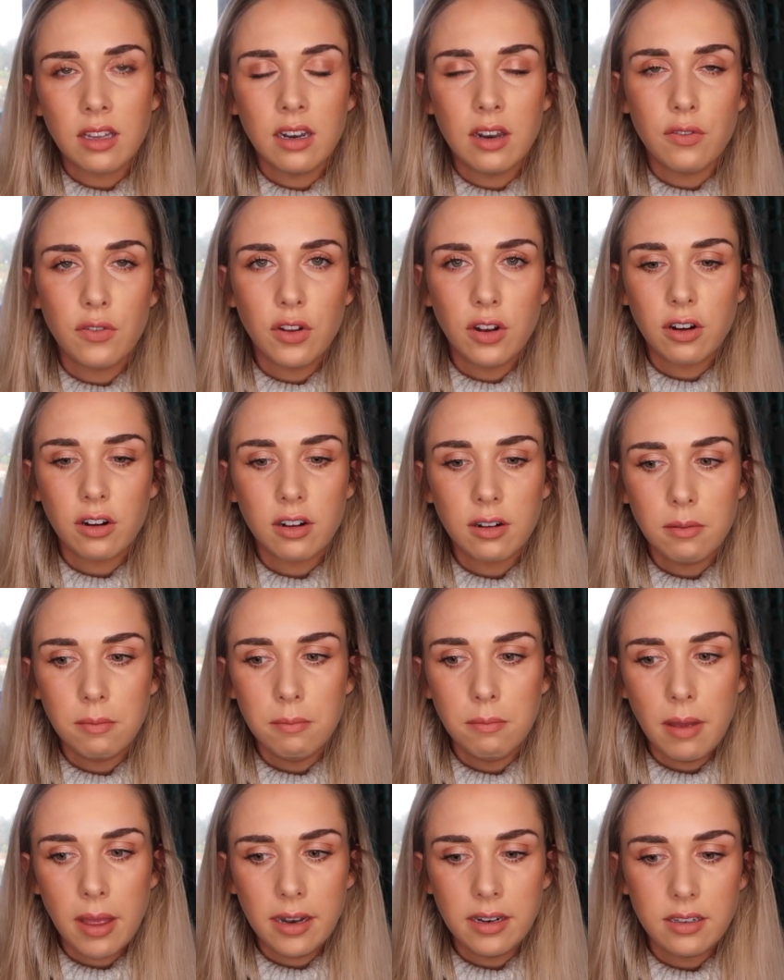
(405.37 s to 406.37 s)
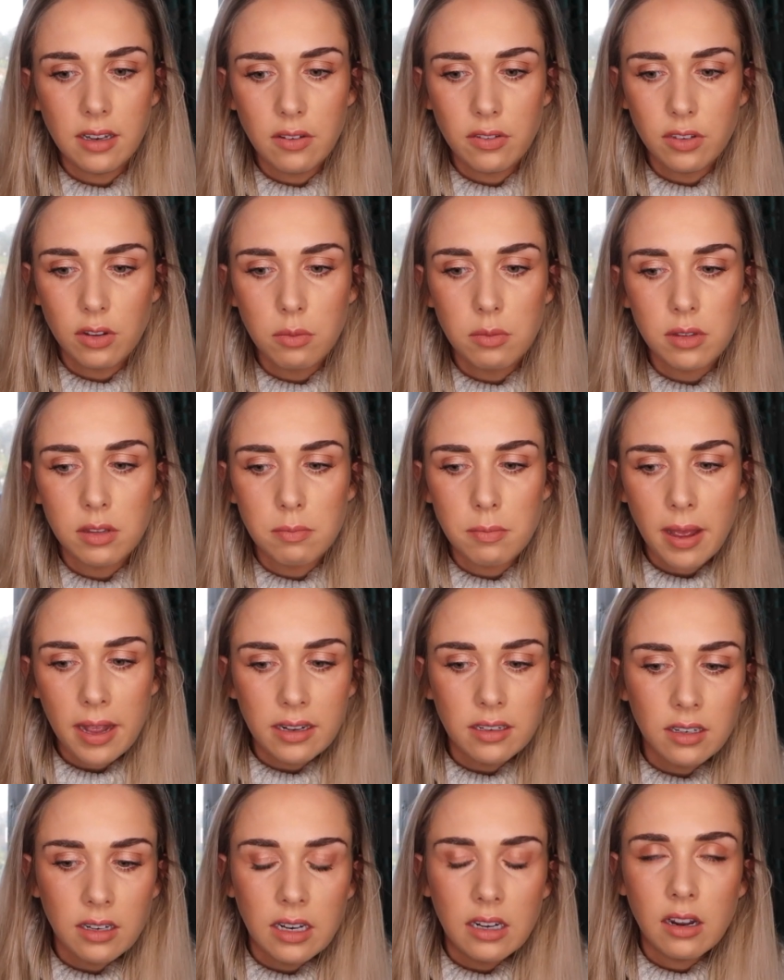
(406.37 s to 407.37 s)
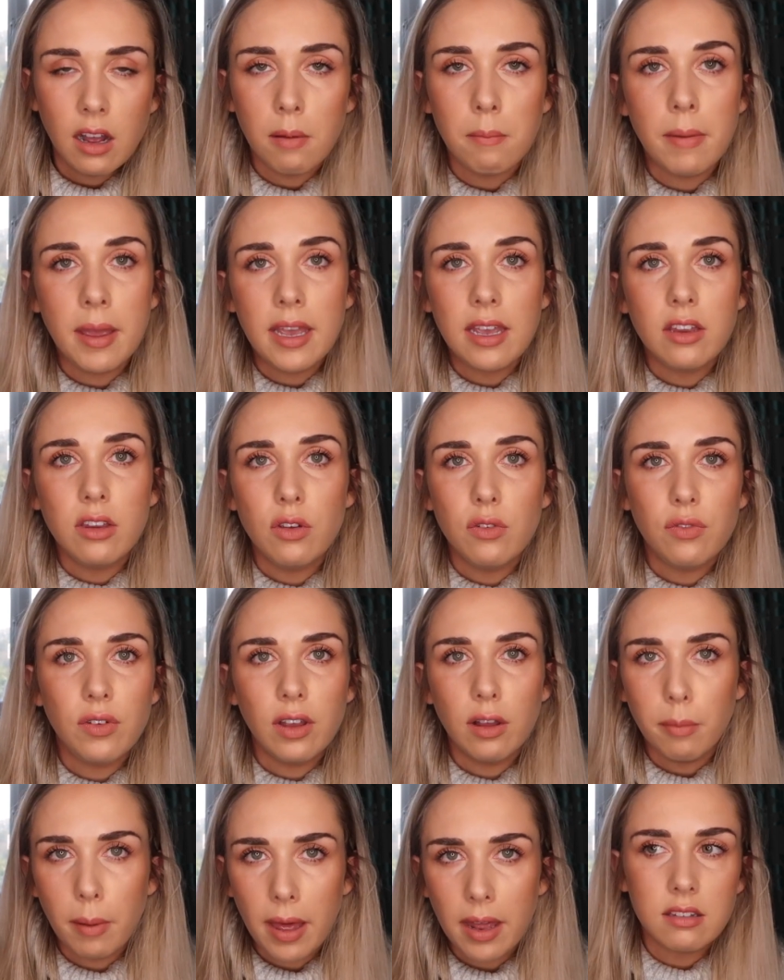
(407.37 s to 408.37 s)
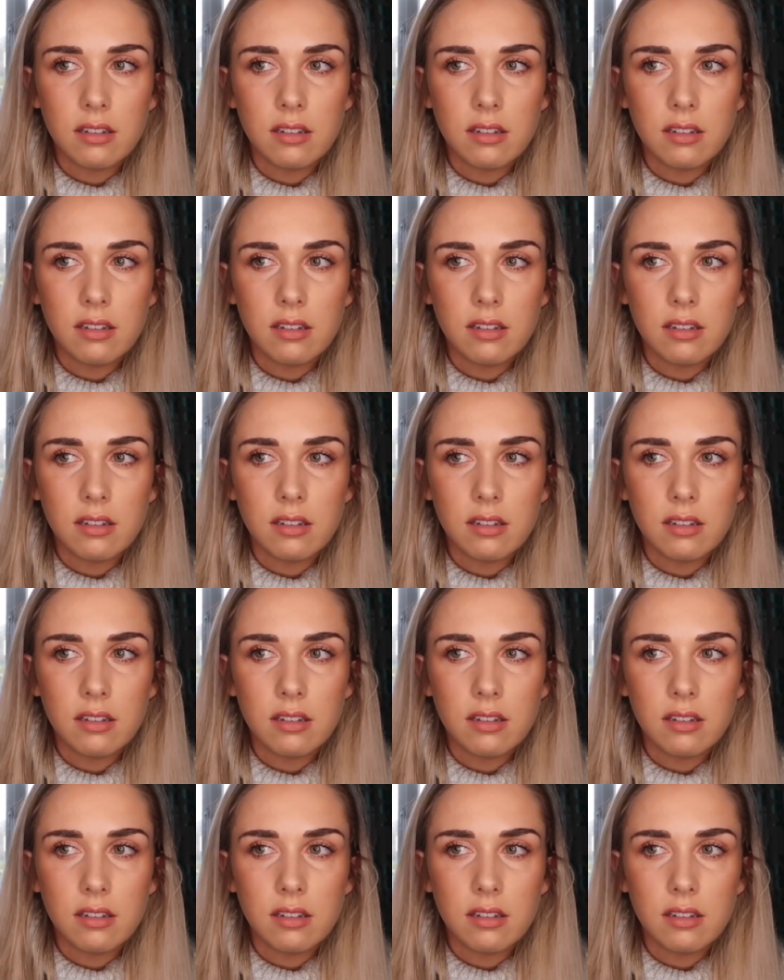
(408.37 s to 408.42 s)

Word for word: And if if someone's mentally not making you feel better,